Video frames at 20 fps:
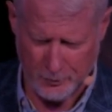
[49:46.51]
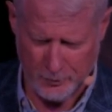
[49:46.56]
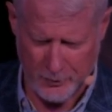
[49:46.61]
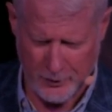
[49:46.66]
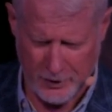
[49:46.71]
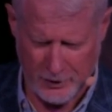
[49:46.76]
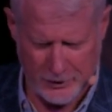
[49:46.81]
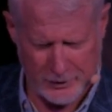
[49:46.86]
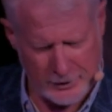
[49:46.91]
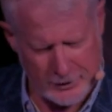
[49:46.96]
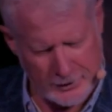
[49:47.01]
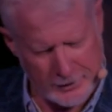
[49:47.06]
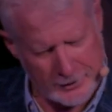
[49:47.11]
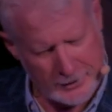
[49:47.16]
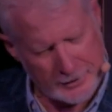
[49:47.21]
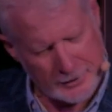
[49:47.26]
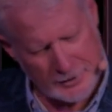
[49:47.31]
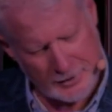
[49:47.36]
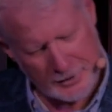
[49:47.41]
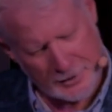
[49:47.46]

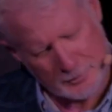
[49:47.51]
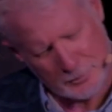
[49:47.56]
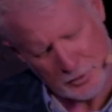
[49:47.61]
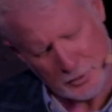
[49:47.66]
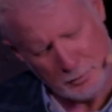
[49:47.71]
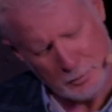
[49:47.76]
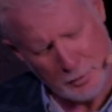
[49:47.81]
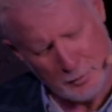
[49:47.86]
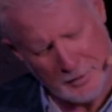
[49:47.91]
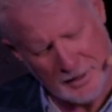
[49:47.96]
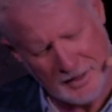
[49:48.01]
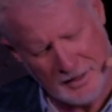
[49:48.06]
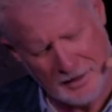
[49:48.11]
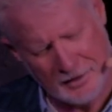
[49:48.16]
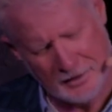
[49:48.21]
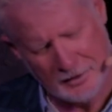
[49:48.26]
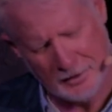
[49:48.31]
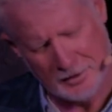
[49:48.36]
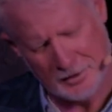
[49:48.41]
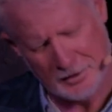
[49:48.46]
And I'm just going to put my head
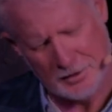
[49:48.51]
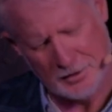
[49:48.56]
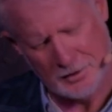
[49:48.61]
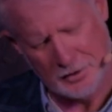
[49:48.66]
on his